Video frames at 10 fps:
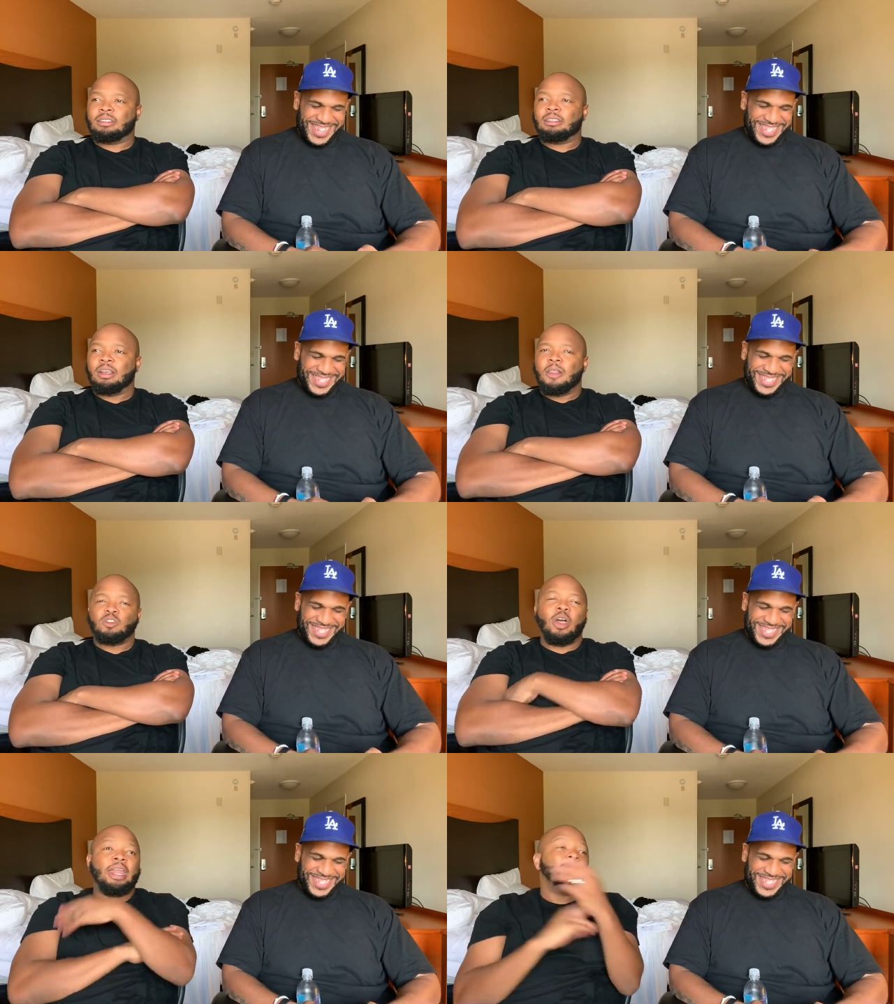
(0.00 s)
Speaker 1: So,
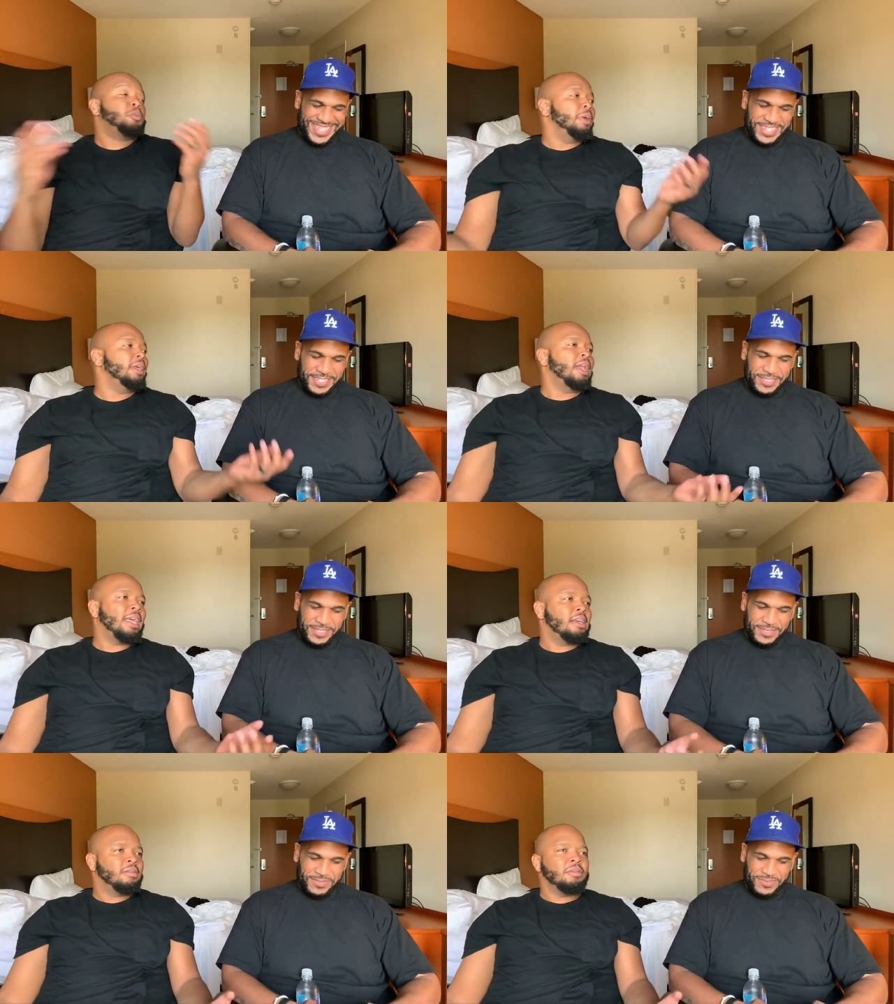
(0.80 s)
so I ended up spending
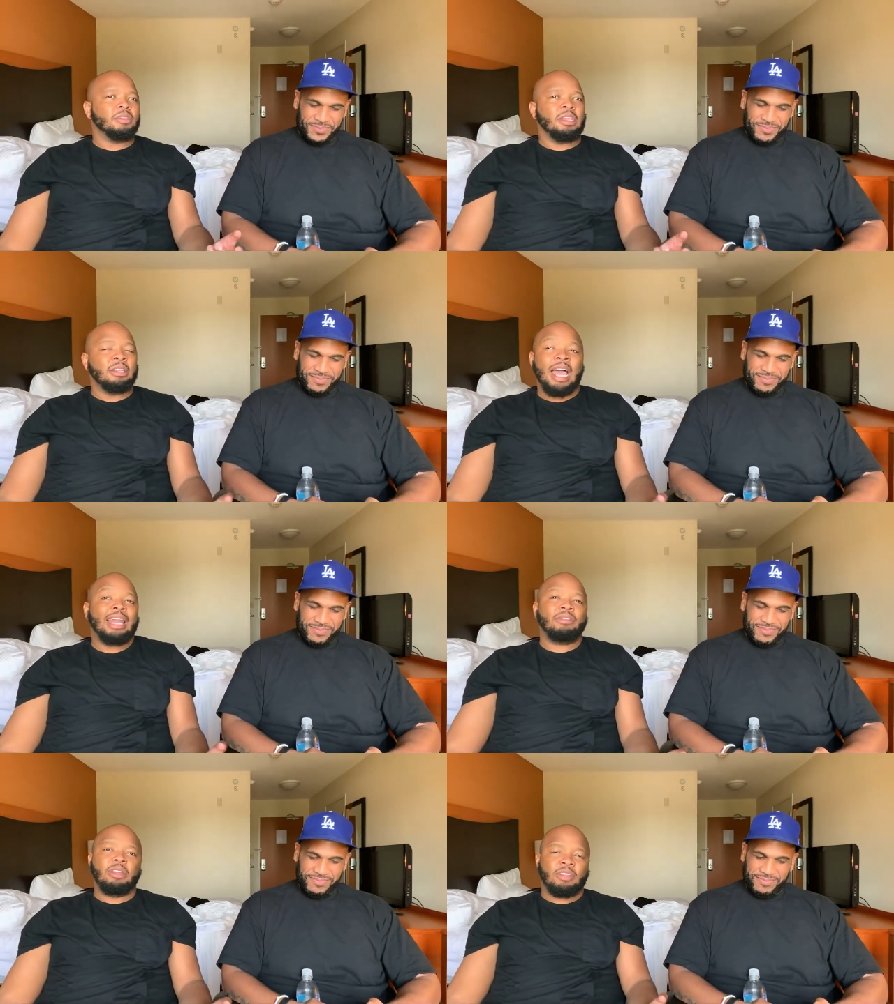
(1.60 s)
like not
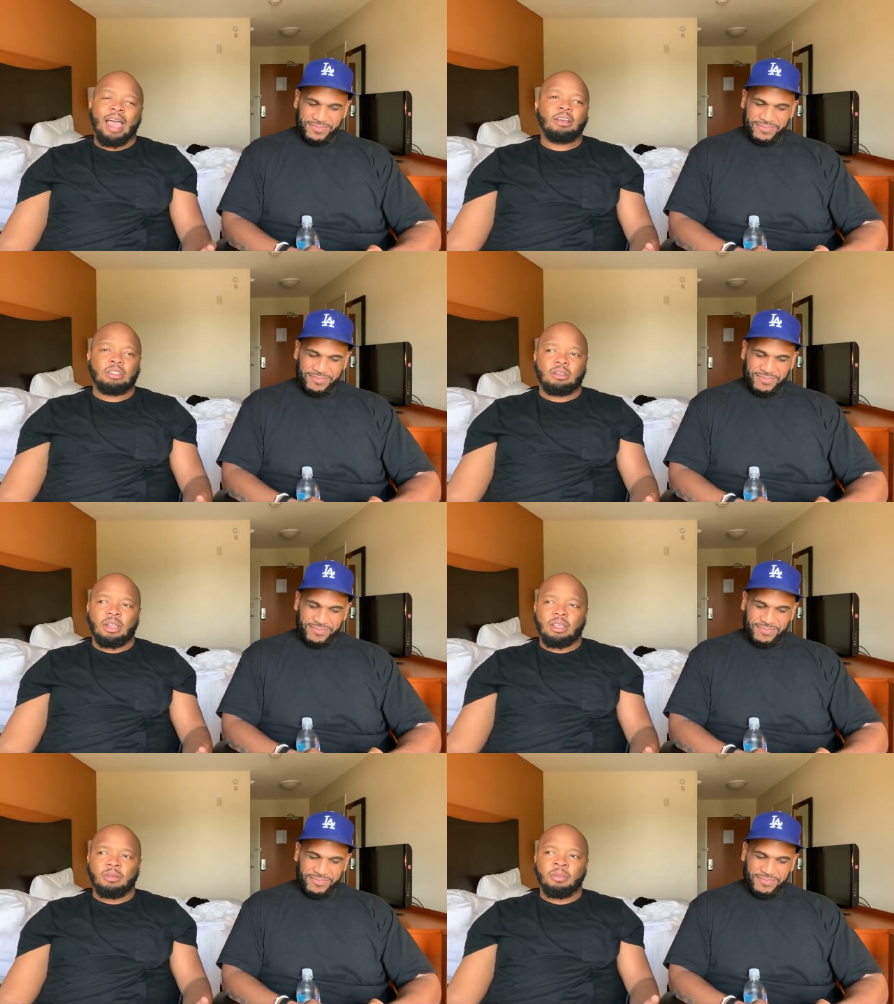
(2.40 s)
even a thousand,
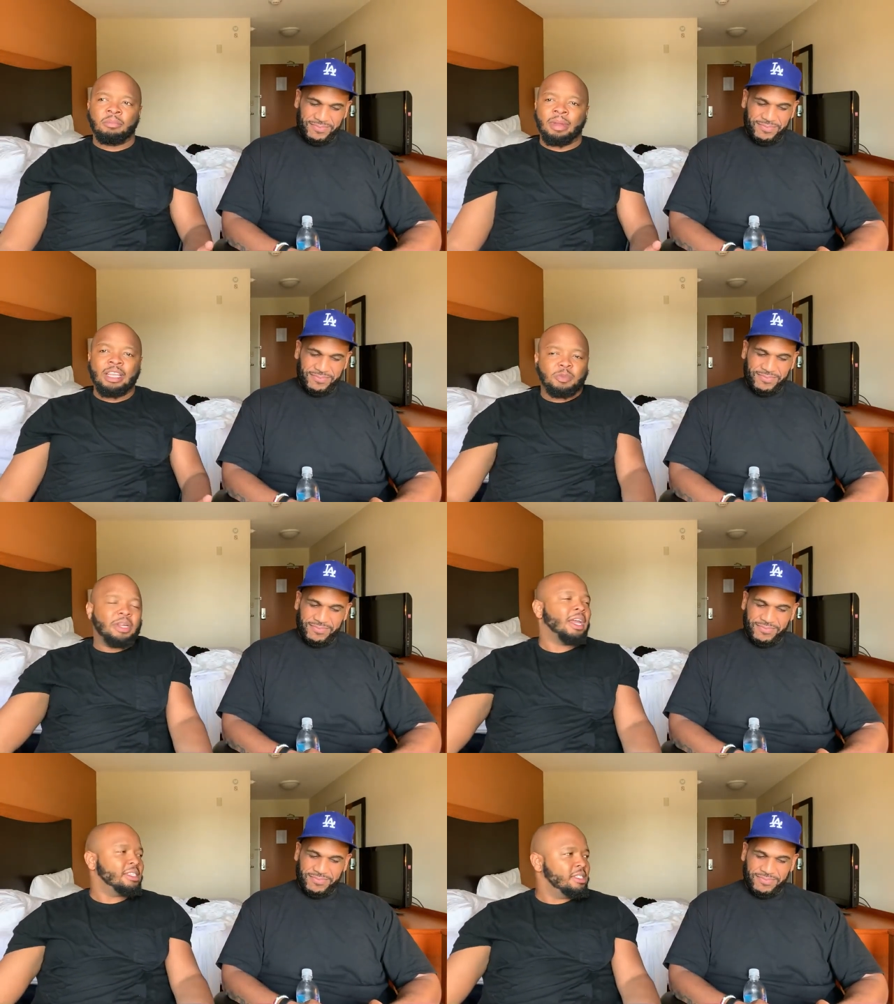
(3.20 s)
but I ended up
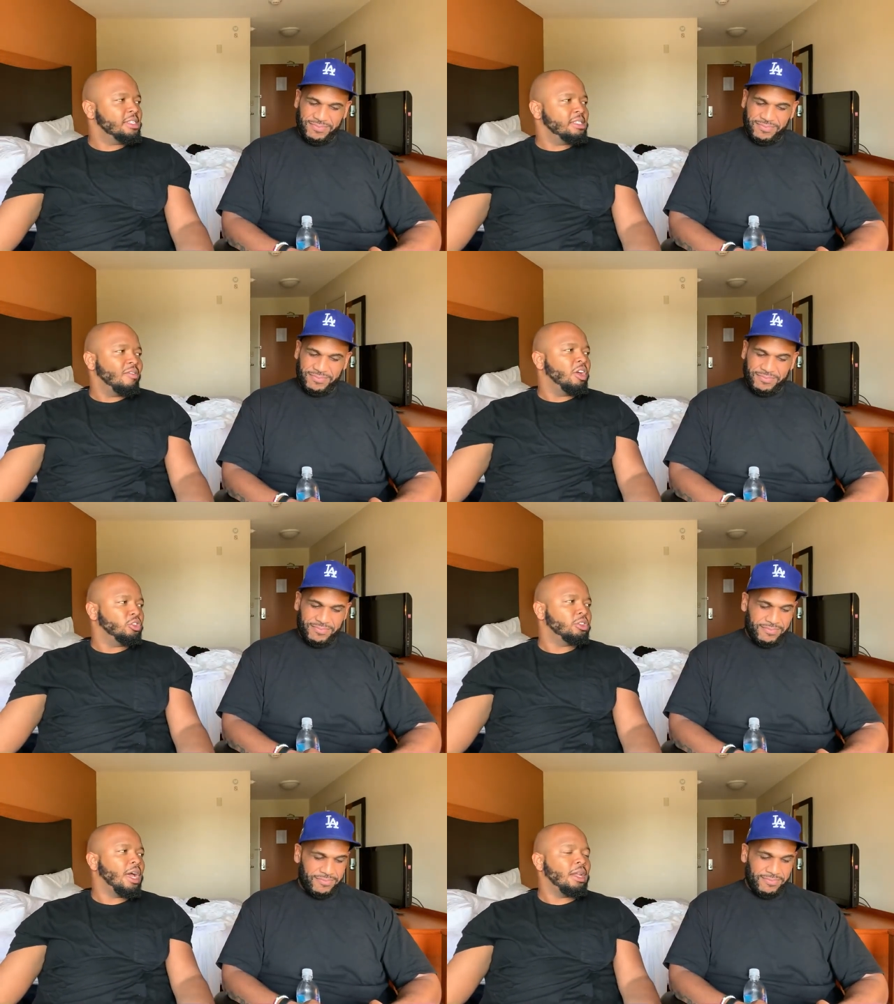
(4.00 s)
spending like six, seven
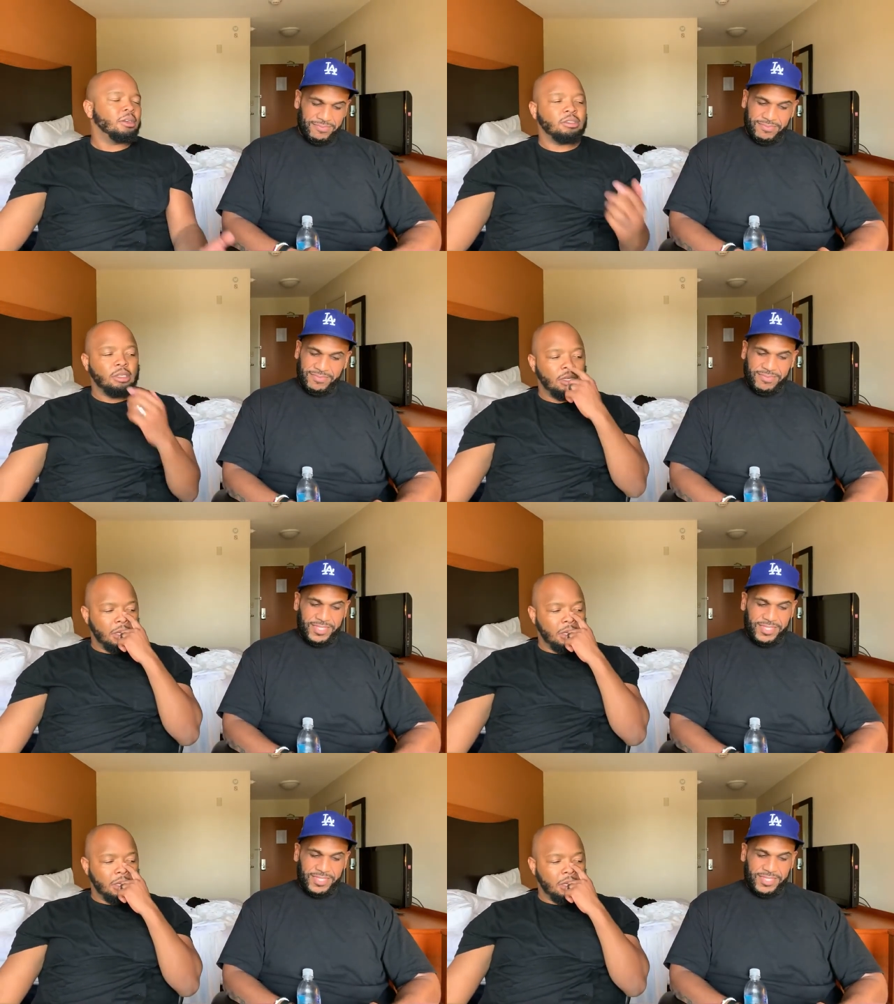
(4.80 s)
hundred dollars.